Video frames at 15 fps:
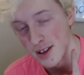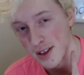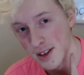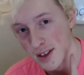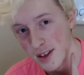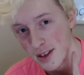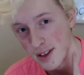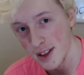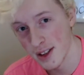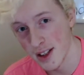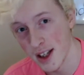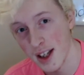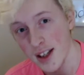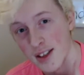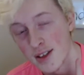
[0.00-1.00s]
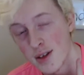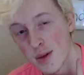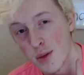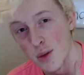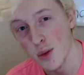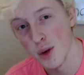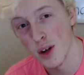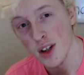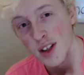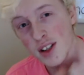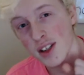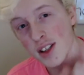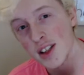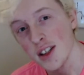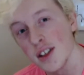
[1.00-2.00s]
today is the one
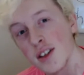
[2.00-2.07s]
year